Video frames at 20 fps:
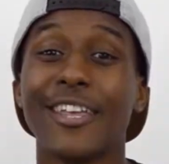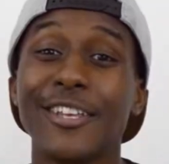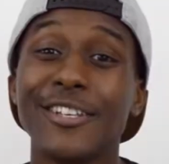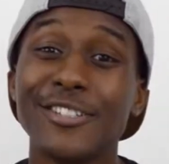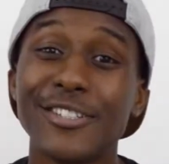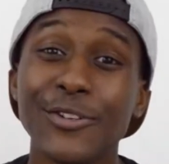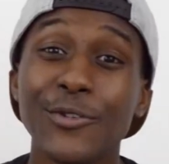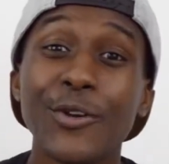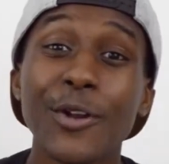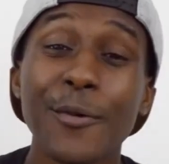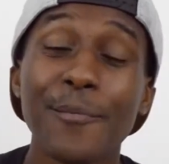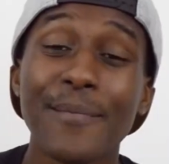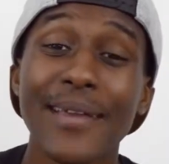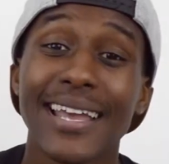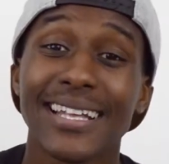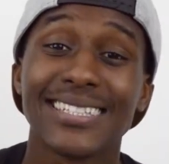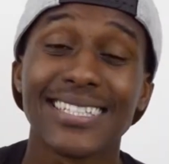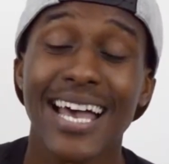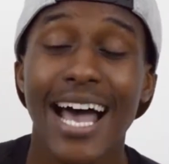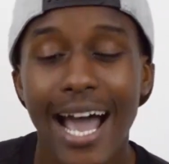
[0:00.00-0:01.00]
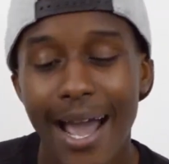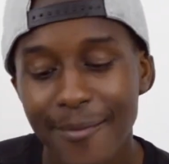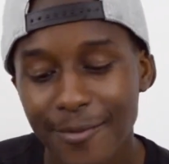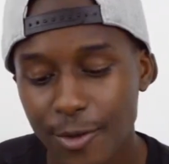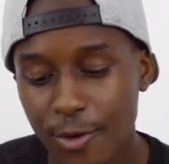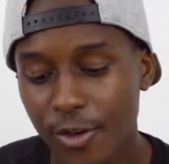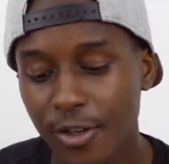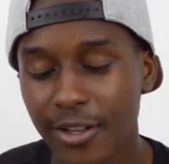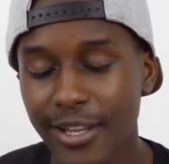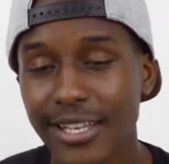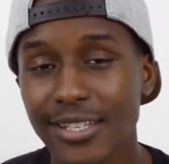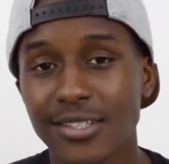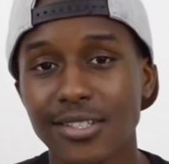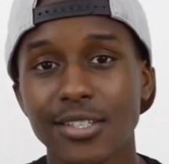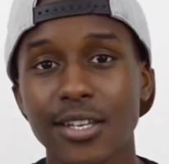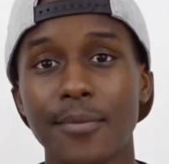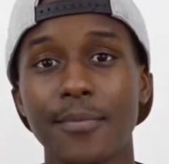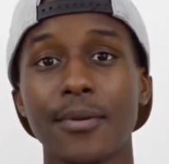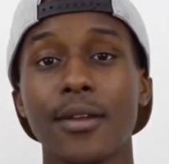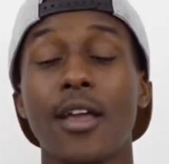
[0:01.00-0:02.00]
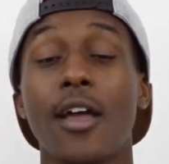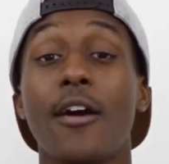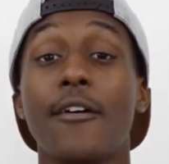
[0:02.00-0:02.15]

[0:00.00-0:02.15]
you still want to make time during relationship